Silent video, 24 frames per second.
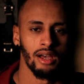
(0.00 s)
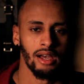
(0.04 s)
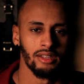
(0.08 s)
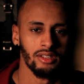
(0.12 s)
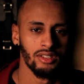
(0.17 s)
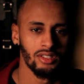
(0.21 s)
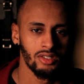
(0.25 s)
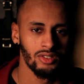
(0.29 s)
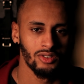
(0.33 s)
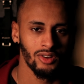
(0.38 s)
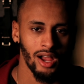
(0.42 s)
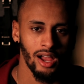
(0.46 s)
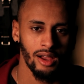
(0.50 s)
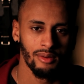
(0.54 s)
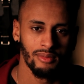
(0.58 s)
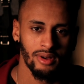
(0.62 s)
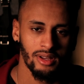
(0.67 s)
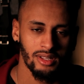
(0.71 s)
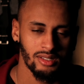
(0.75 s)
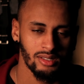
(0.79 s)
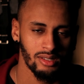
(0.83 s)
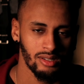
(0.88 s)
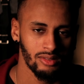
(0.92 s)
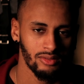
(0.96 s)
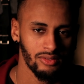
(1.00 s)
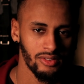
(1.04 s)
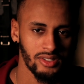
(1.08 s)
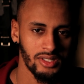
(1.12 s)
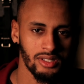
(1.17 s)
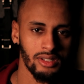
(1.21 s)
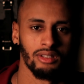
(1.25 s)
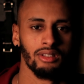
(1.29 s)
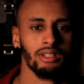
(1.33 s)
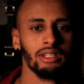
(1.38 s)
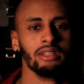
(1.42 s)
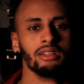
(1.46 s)
describe myself as
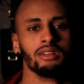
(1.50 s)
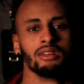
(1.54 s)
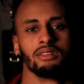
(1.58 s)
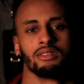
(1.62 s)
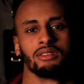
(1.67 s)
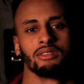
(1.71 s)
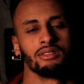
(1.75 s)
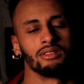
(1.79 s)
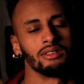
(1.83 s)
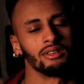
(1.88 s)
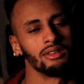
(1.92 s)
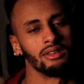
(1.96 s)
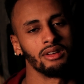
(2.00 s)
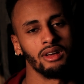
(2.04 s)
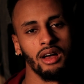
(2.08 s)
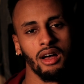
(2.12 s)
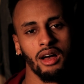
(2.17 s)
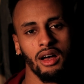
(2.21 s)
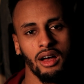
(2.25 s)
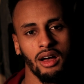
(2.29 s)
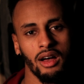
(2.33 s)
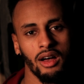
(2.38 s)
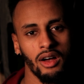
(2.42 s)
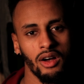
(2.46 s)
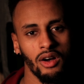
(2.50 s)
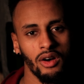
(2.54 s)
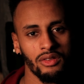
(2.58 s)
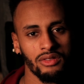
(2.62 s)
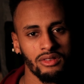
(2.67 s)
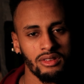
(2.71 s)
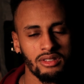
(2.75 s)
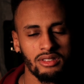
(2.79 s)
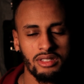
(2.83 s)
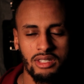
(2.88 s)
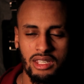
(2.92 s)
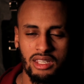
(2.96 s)
a leader on
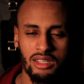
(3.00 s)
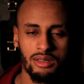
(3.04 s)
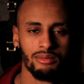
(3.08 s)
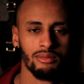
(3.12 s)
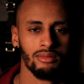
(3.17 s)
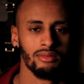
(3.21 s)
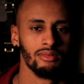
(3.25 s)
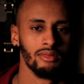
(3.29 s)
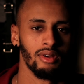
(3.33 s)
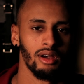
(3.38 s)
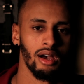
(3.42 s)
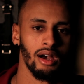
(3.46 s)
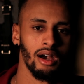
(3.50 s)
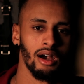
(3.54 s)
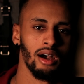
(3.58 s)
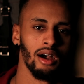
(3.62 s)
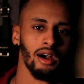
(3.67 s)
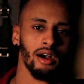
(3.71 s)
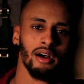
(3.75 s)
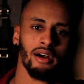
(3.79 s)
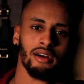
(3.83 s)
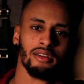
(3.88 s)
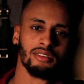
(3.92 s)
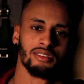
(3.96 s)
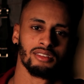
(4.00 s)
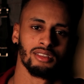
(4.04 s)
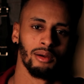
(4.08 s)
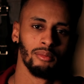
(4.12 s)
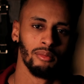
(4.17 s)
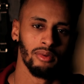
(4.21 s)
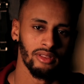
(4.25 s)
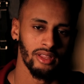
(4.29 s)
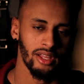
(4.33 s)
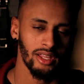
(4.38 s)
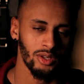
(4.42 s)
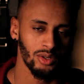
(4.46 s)
the team,
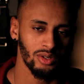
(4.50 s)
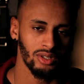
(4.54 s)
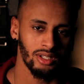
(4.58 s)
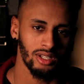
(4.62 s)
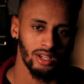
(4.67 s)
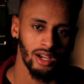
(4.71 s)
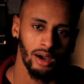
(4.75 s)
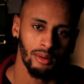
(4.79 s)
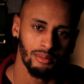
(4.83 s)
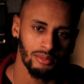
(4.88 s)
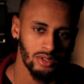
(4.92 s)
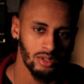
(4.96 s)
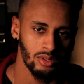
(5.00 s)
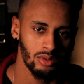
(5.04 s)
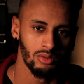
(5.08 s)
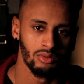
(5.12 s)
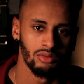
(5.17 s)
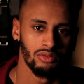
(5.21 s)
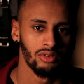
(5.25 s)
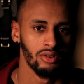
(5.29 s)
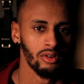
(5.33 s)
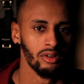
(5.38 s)
someone that you can come to for